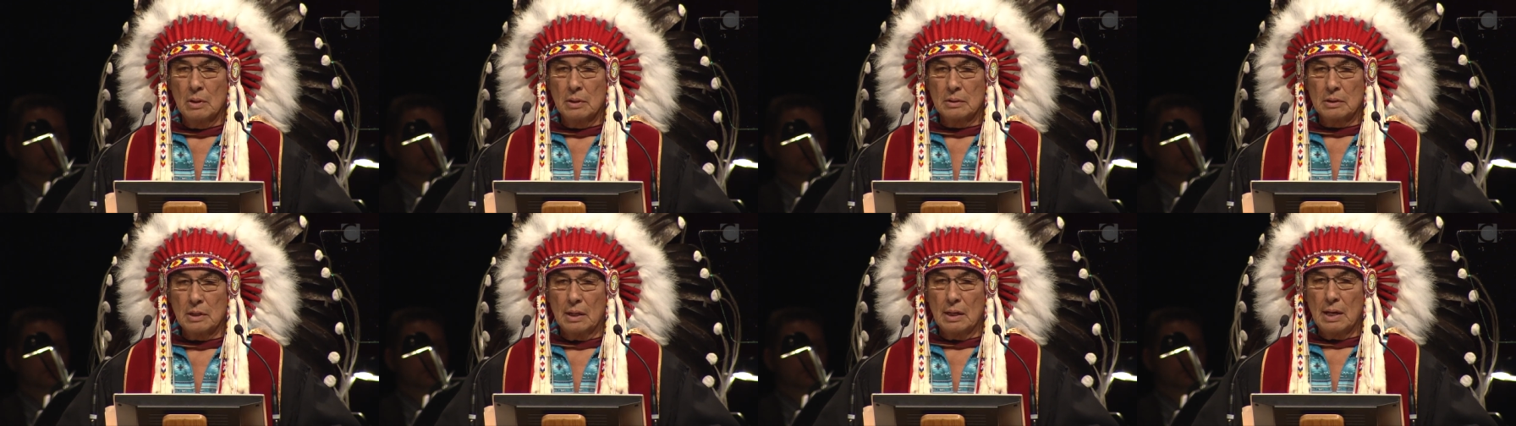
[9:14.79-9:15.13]

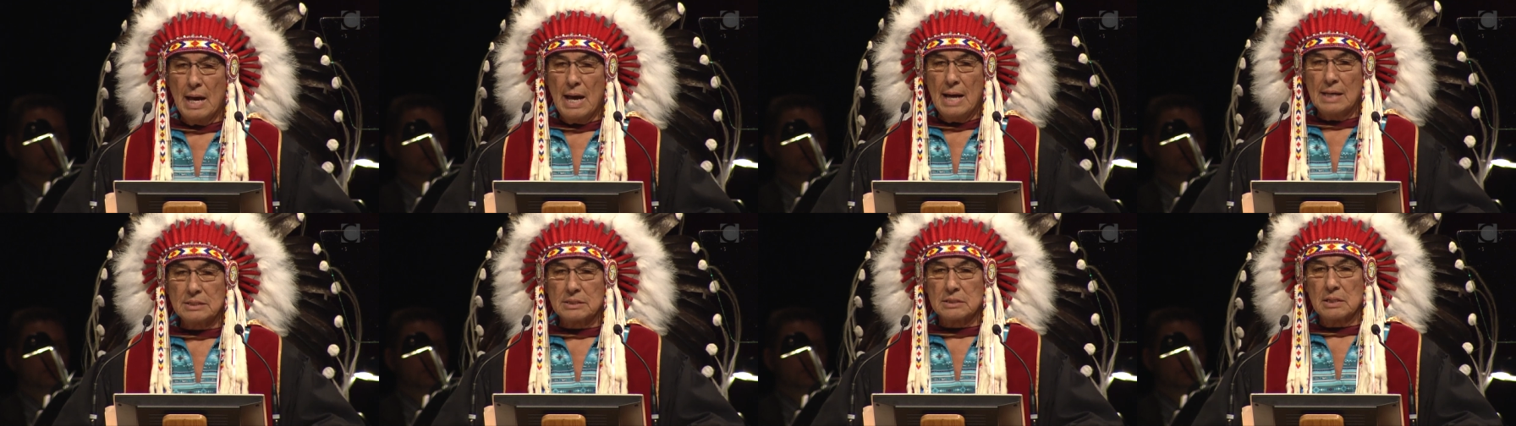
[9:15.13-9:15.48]
the
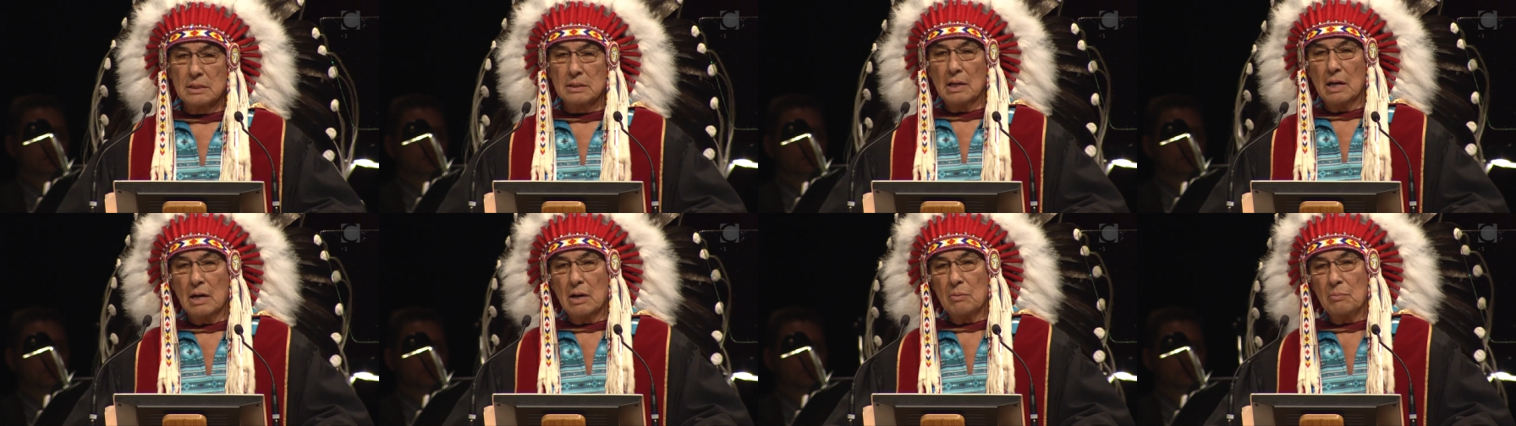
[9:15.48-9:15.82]
last
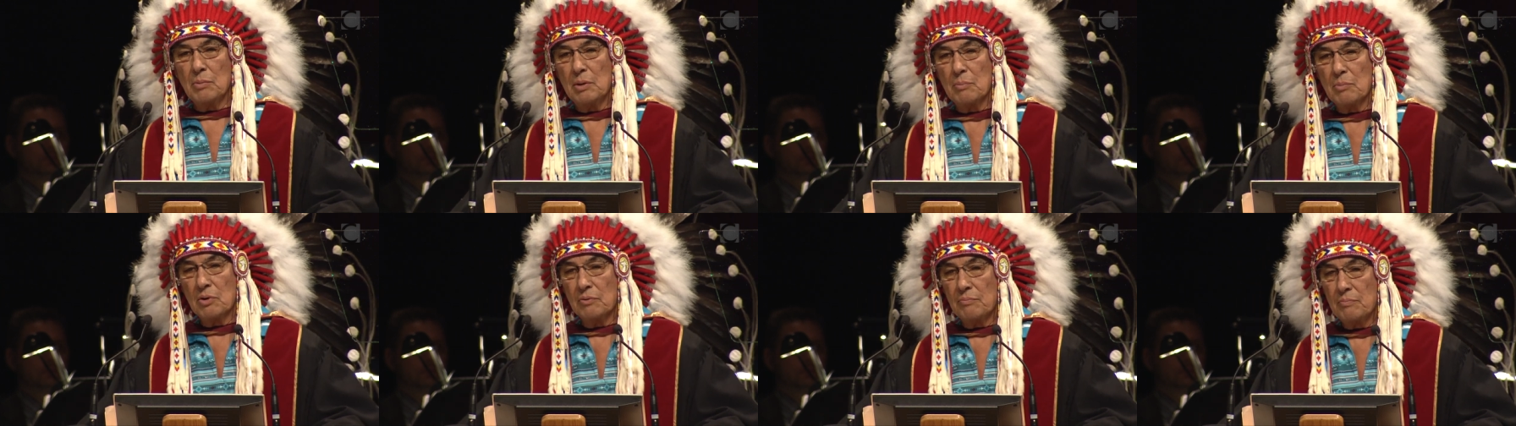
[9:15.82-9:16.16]
thing I
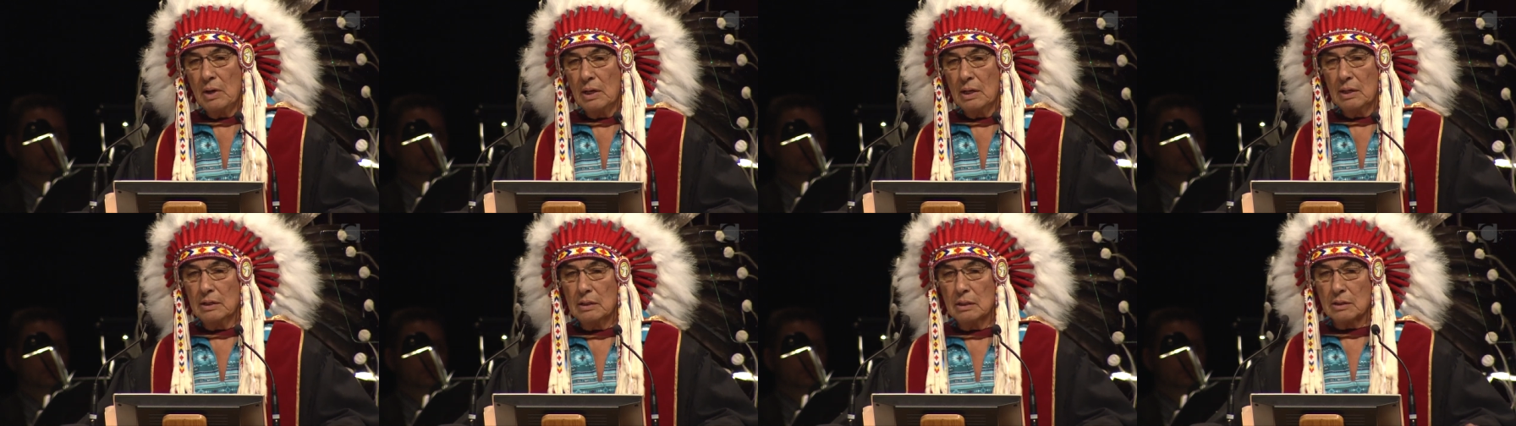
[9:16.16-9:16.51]
remember of
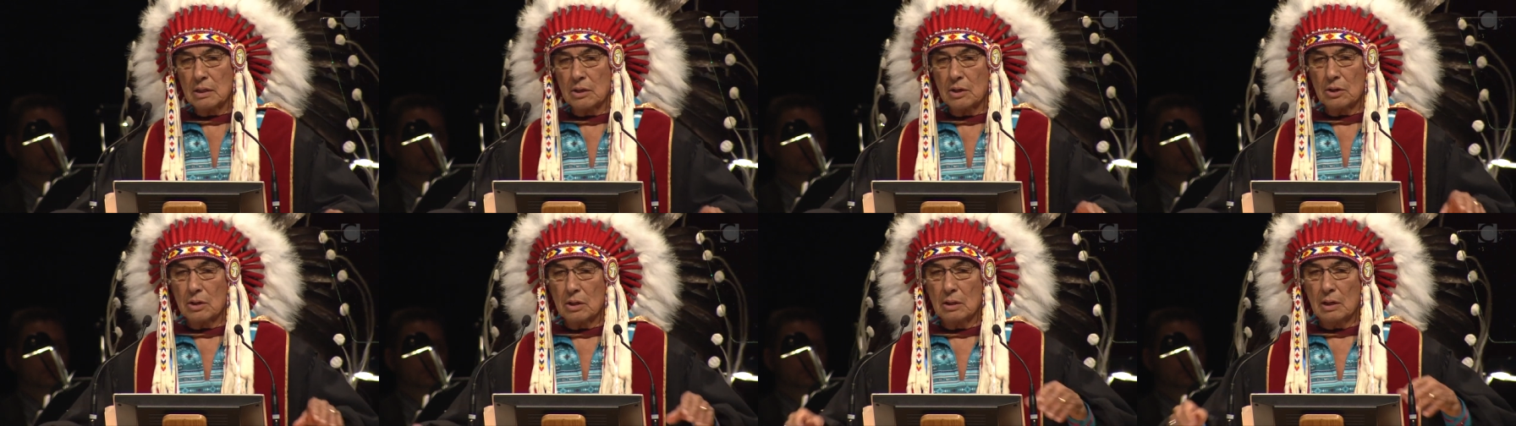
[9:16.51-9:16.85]
my little
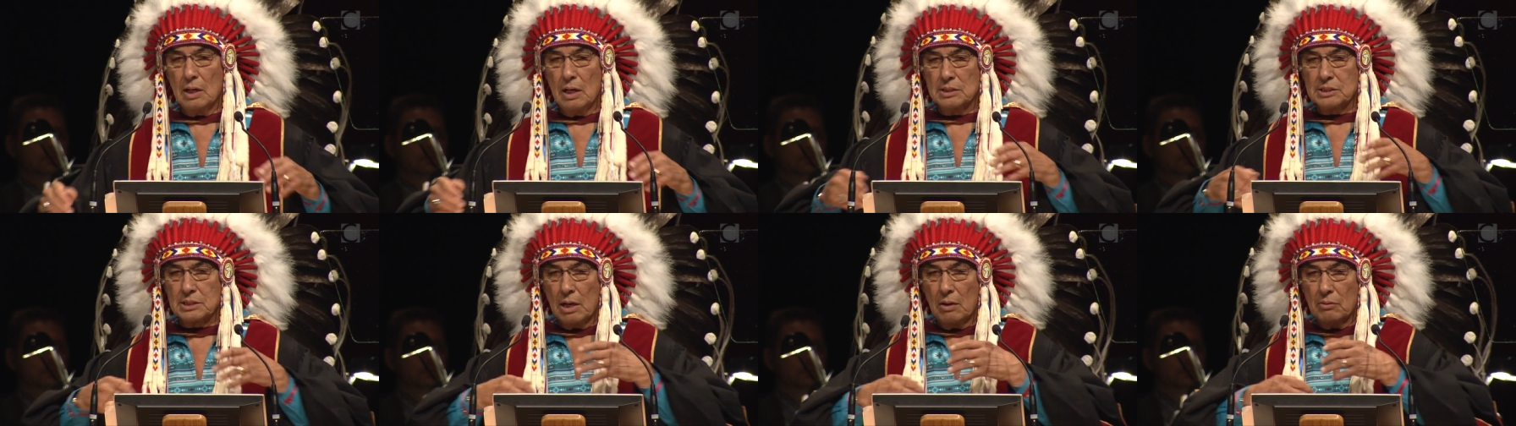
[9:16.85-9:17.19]
girl
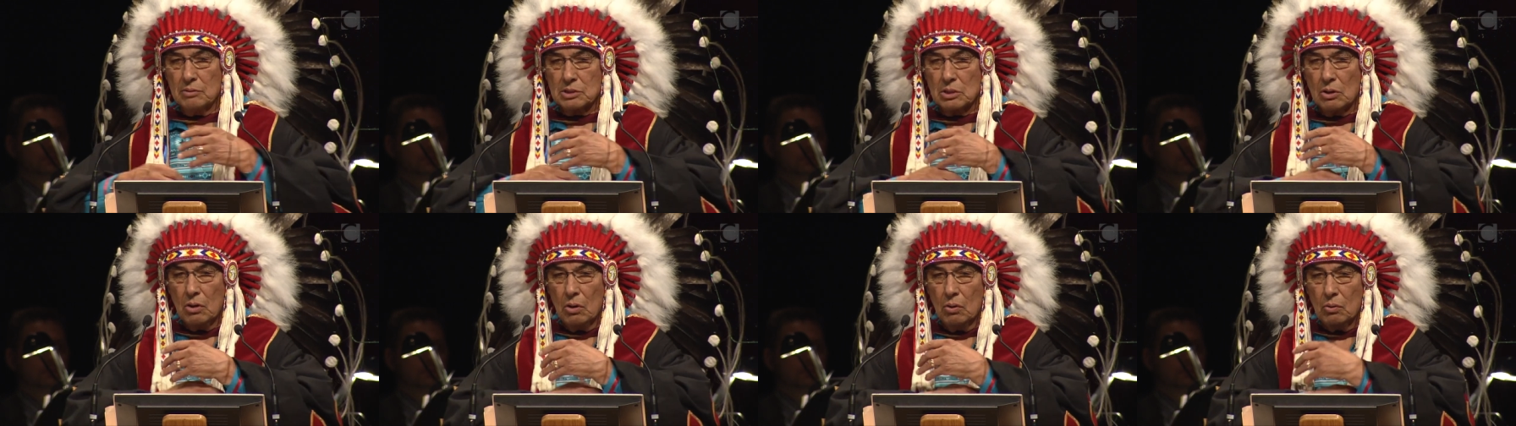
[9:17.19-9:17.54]
as I
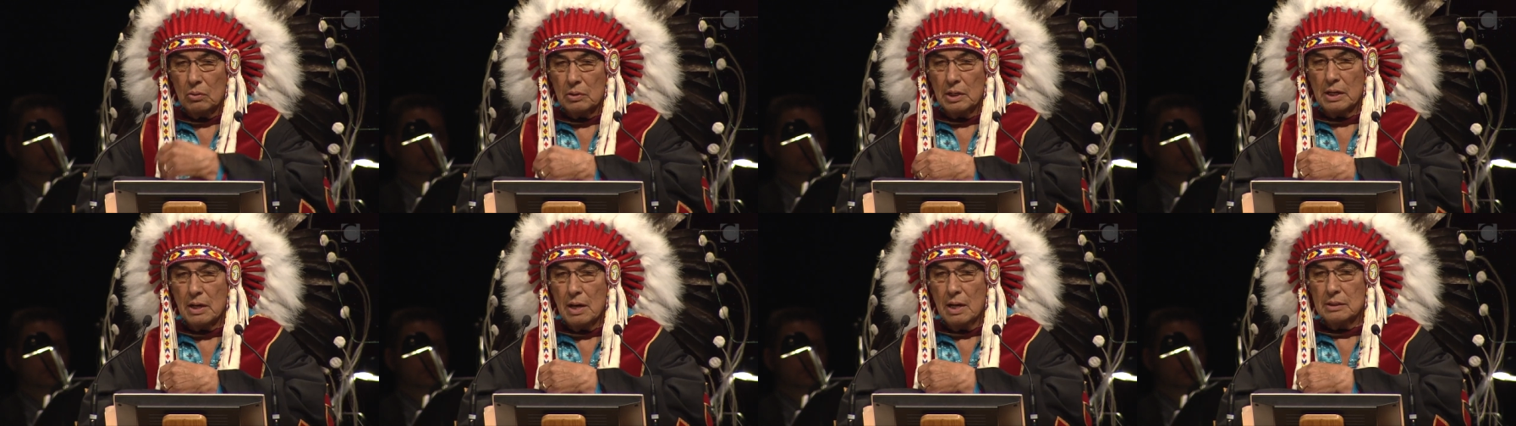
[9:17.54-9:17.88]
was
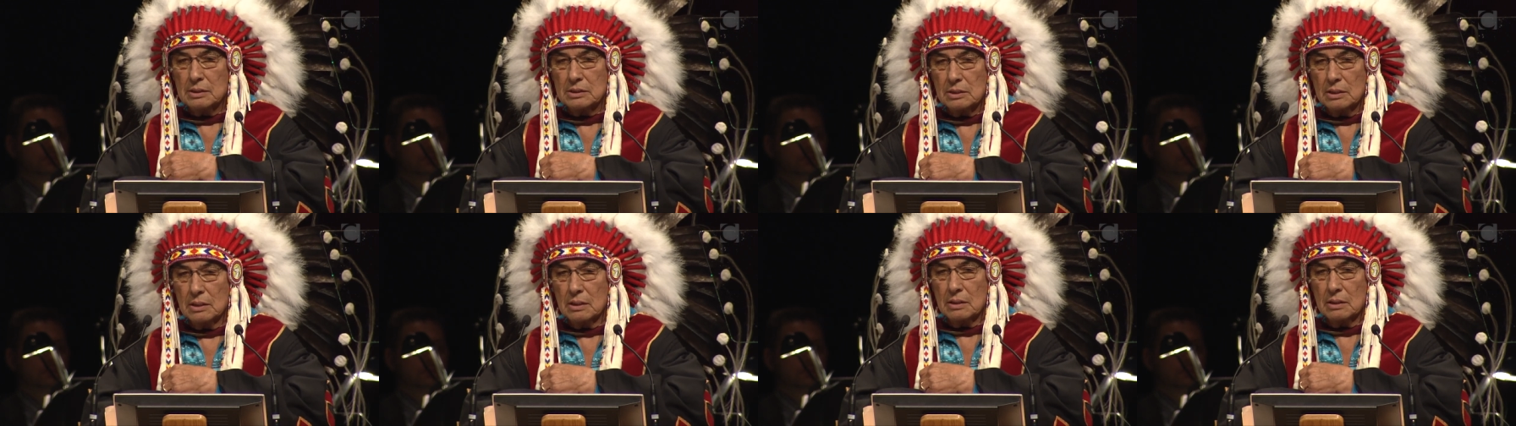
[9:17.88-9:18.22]
holding
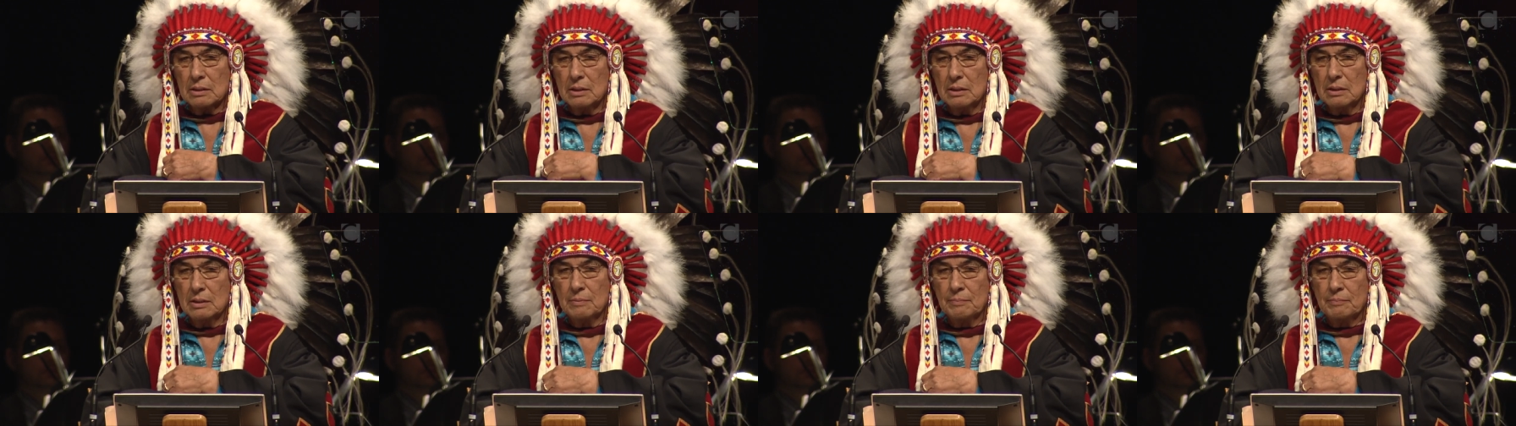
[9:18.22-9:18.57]
on to
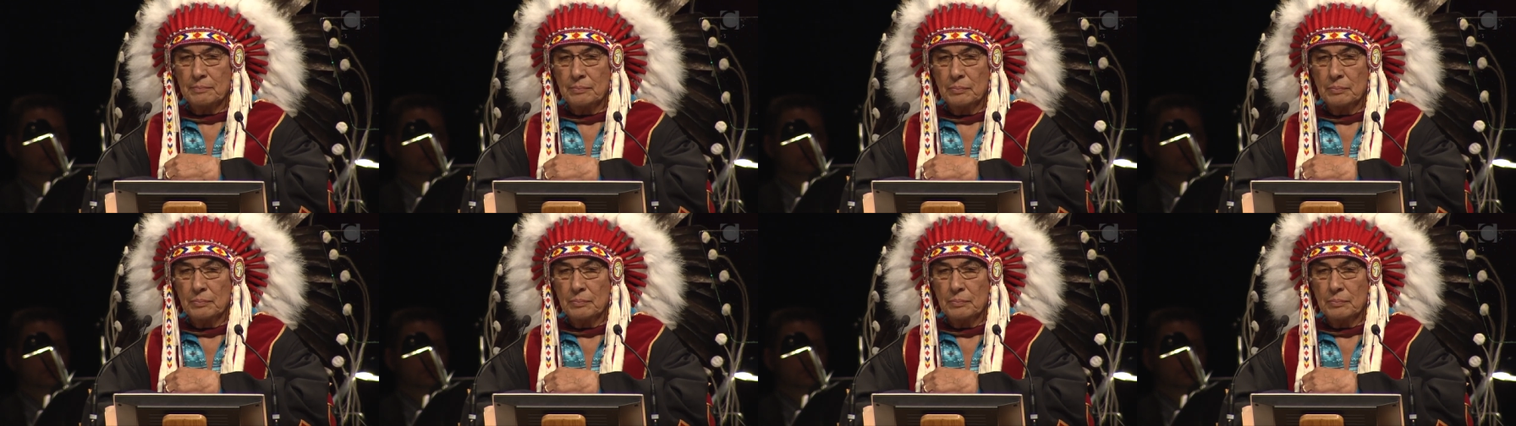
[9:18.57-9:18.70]
her,